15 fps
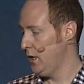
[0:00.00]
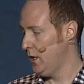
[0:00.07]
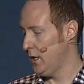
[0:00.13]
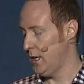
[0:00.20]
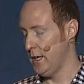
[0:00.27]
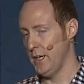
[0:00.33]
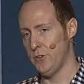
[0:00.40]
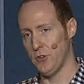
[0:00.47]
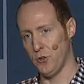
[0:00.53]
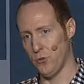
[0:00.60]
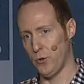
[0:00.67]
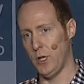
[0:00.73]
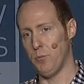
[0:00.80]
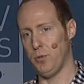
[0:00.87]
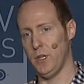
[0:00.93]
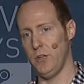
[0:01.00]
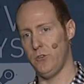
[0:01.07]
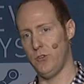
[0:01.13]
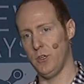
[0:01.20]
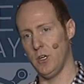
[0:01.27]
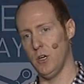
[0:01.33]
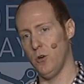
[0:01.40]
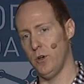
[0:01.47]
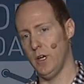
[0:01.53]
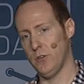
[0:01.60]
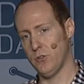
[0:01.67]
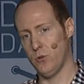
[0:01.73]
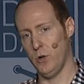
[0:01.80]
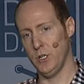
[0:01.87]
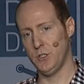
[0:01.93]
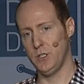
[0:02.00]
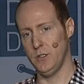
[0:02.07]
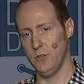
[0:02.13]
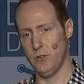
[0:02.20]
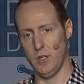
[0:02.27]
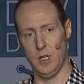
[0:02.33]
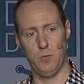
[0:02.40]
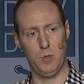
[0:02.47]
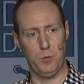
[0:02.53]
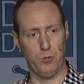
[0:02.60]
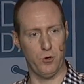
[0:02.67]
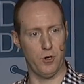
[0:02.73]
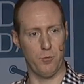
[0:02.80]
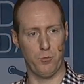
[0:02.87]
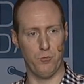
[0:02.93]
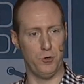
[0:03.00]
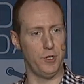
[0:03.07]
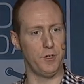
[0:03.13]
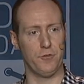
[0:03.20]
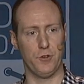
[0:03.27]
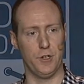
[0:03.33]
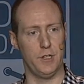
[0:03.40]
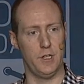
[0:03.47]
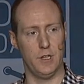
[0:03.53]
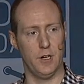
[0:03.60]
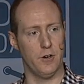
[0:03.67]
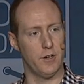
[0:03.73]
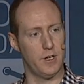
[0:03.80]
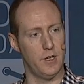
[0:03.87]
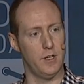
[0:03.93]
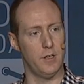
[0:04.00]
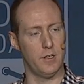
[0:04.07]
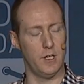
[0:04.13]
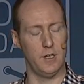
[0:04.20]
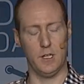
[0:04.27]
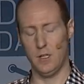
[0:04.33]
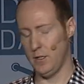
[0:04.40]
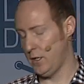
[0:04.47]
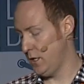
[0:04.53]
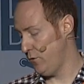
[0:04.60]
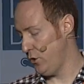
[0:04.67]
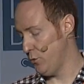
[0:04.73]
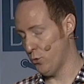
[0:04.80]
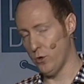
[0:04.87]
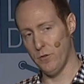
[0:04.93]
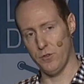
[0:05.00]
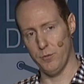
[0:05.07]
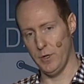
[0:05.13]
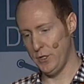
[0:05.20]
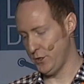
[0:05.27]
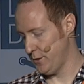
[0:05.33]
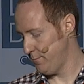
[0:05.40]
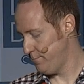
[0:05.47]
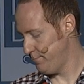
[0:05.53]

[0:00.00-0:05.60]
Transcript: It's a great place to go and ask questions, and people are really friendly there and can give you more information.